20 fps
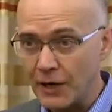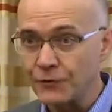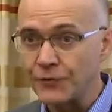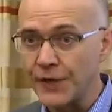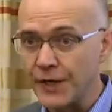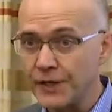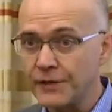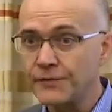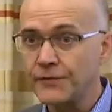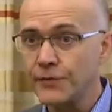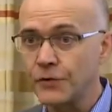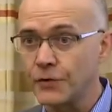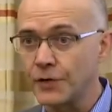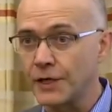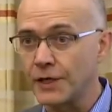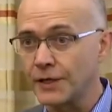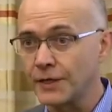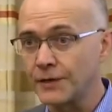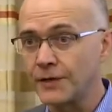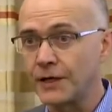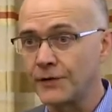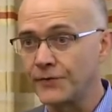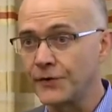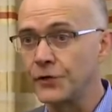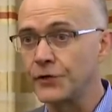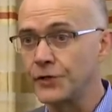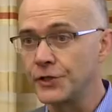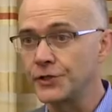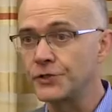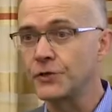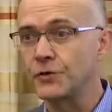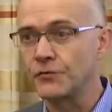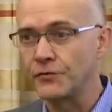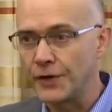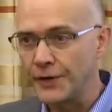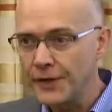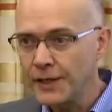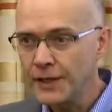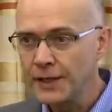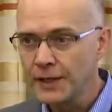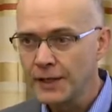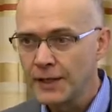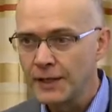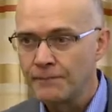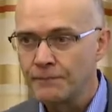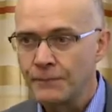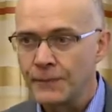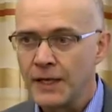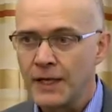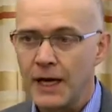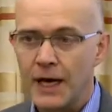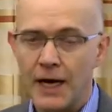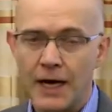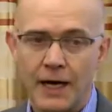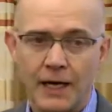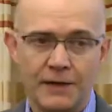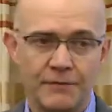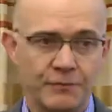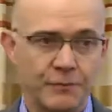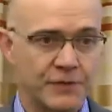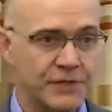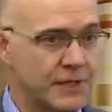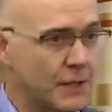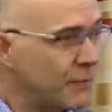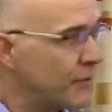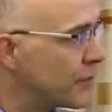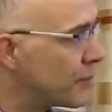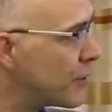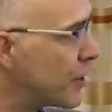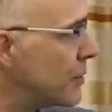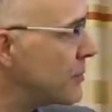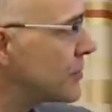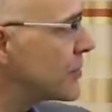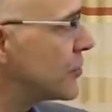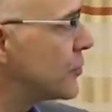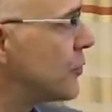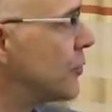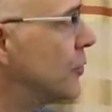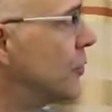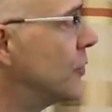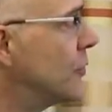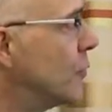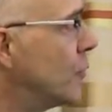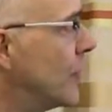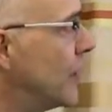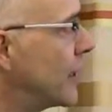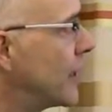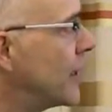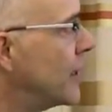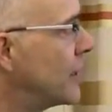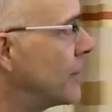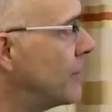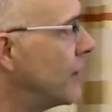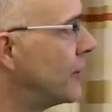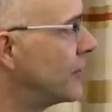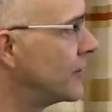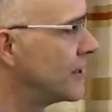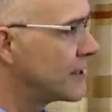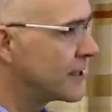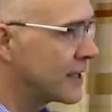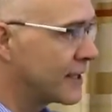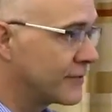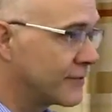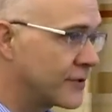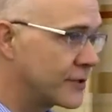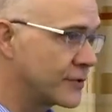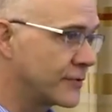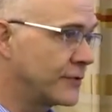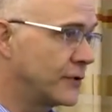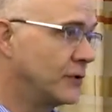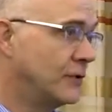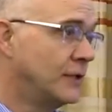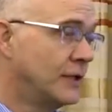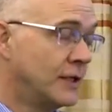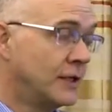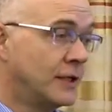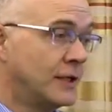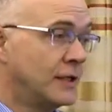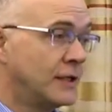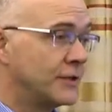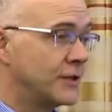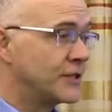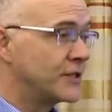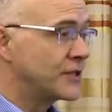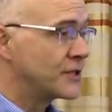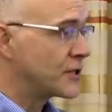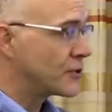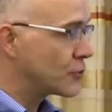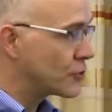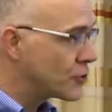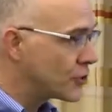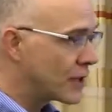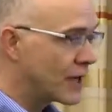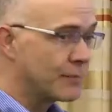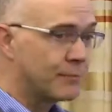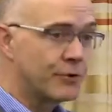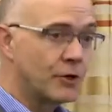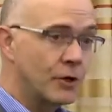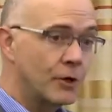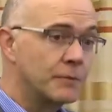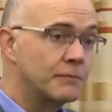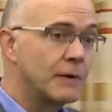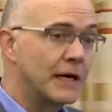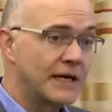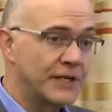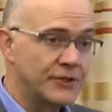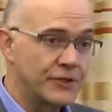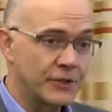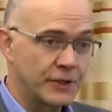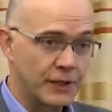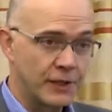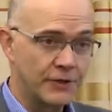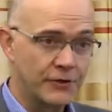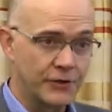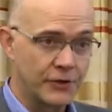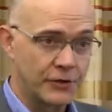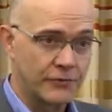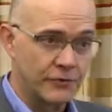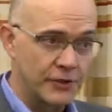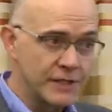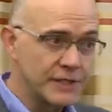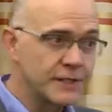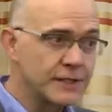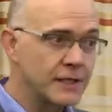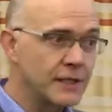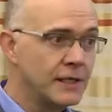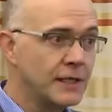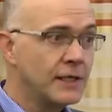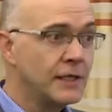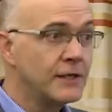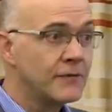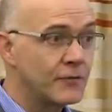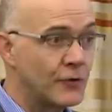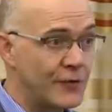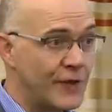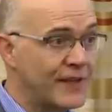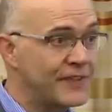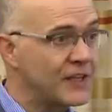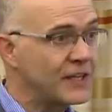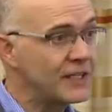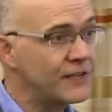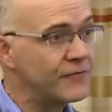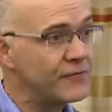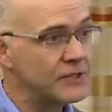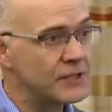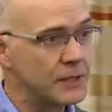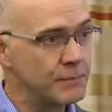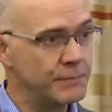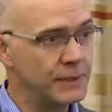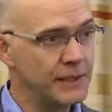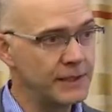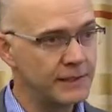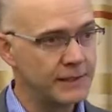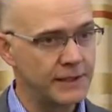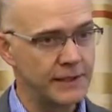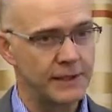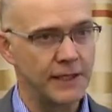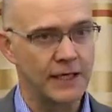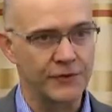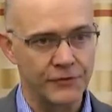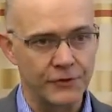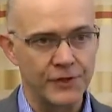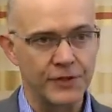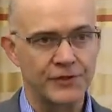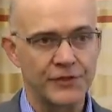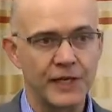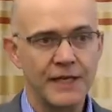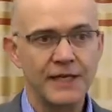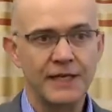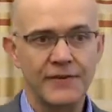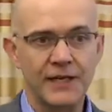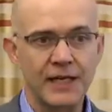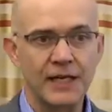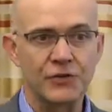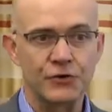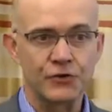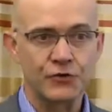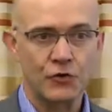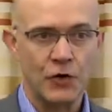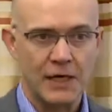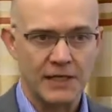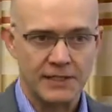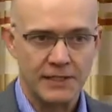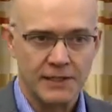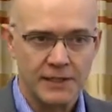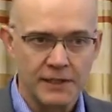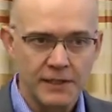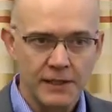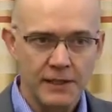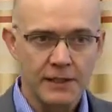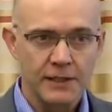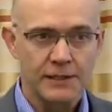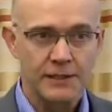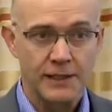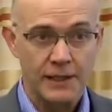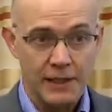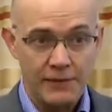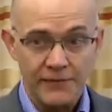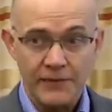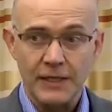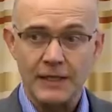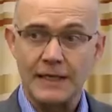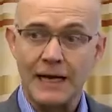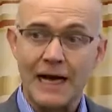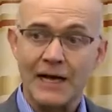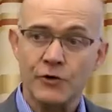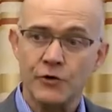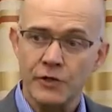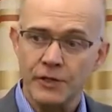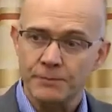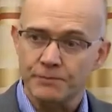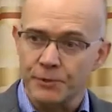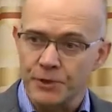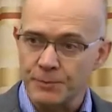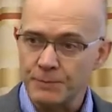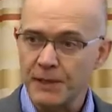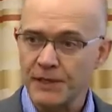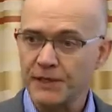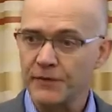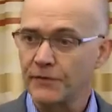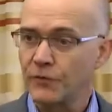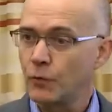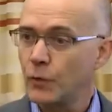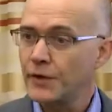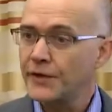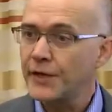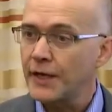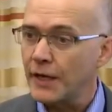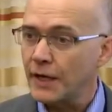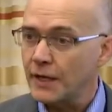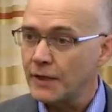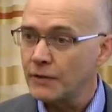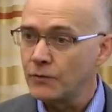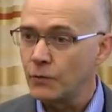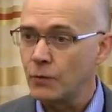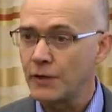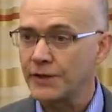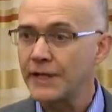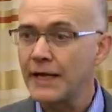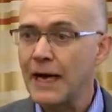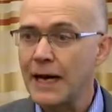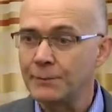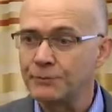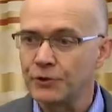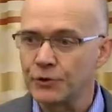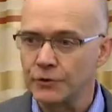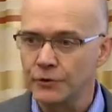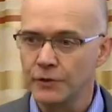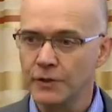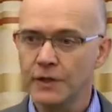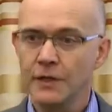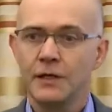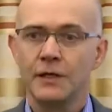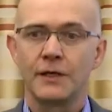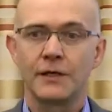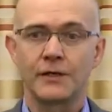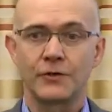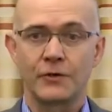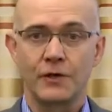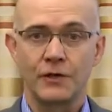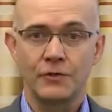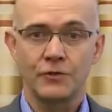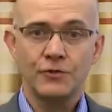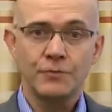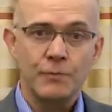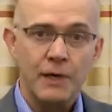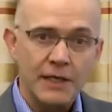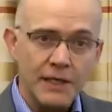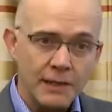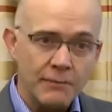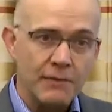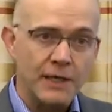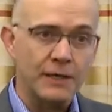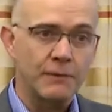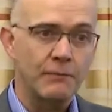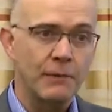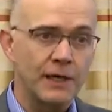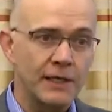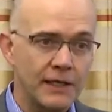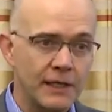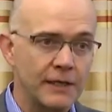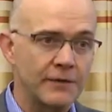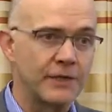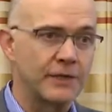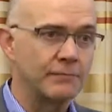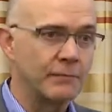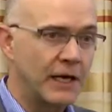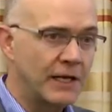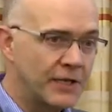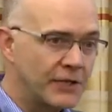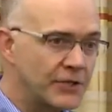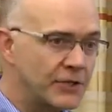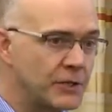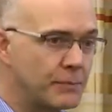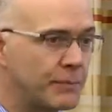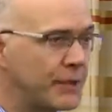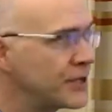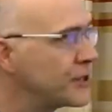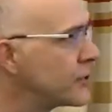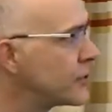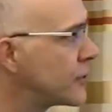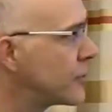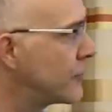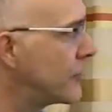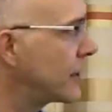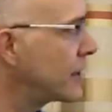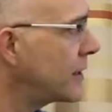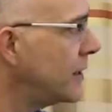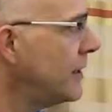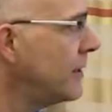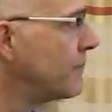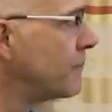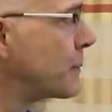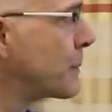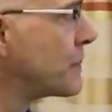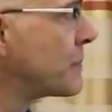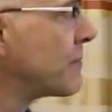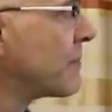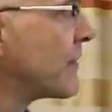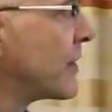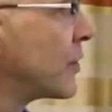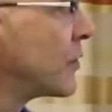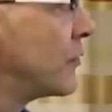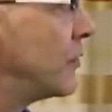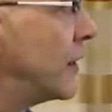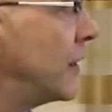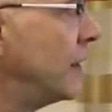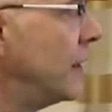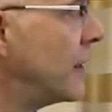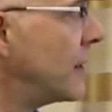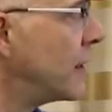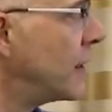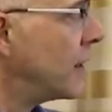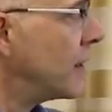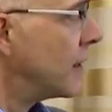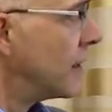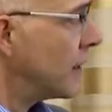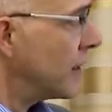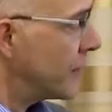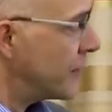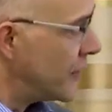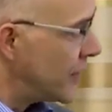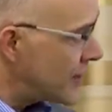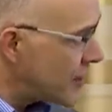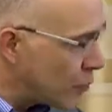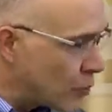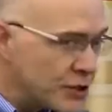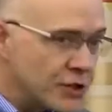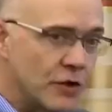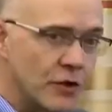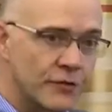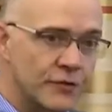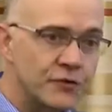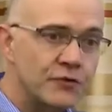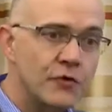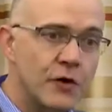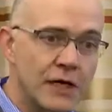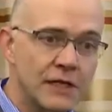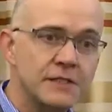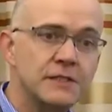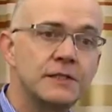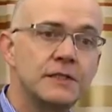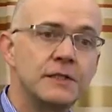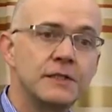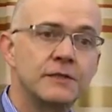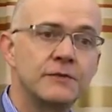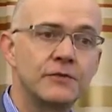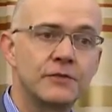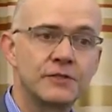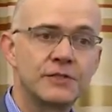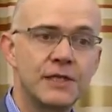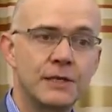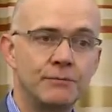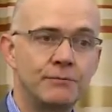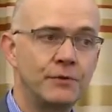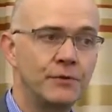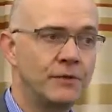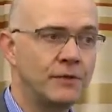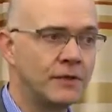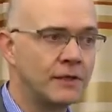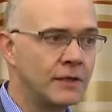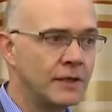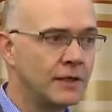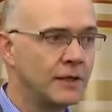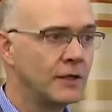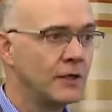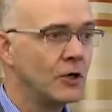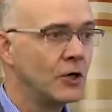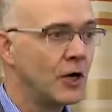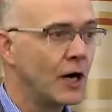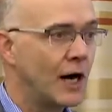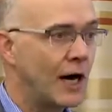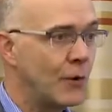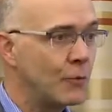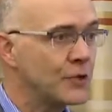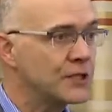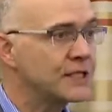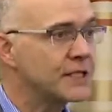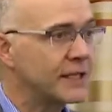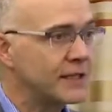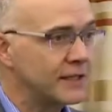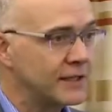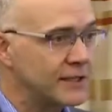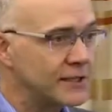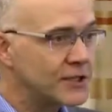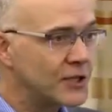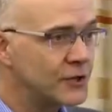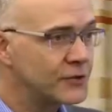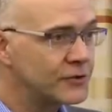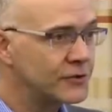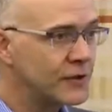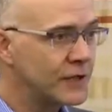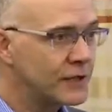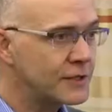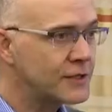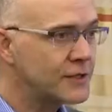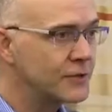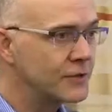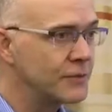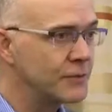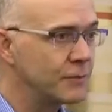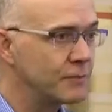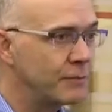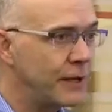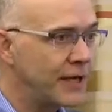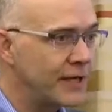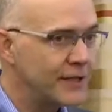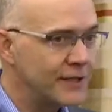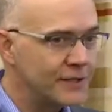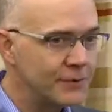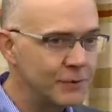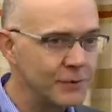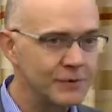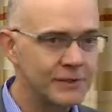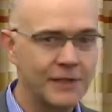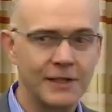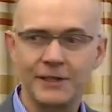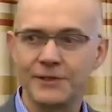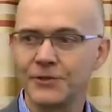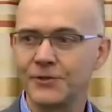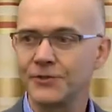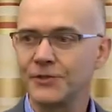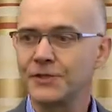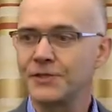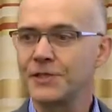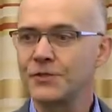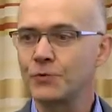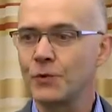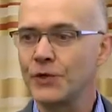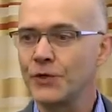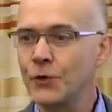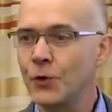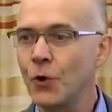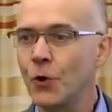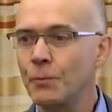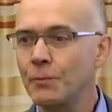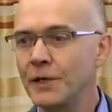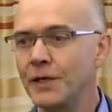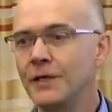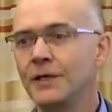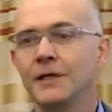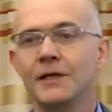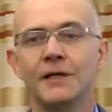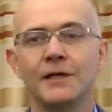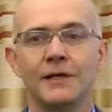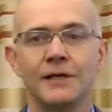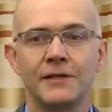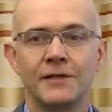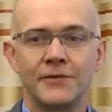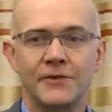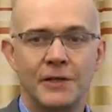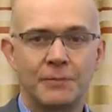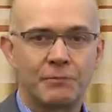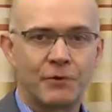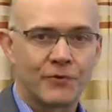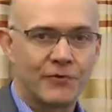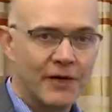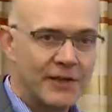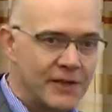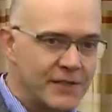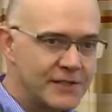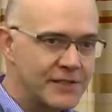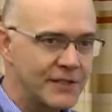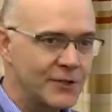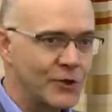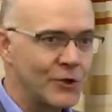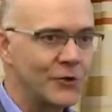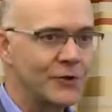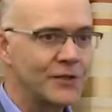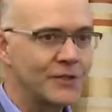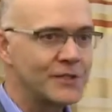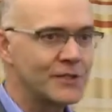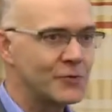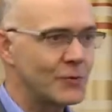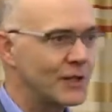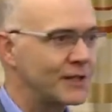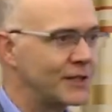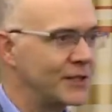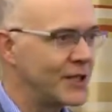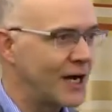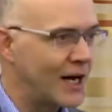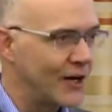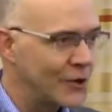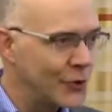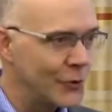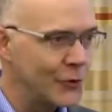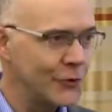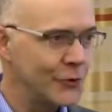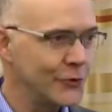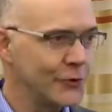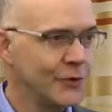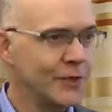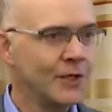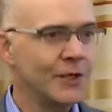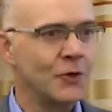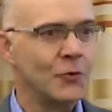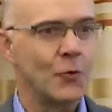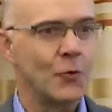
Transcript: out there for a few years already. And some of the problems we hear about is that, first of all, this institution have problem managing their risk. For that, they need visibility and data they can trust that giving an accurate perspective of where they are, what they're up to. Are they going to lose money, make money? Are they managing the patients correctly, right? There's a question of trust, for example, how we settle these contracts. So the payer will tell you, this is what you owe me. The provider say, no, this is what I owe you.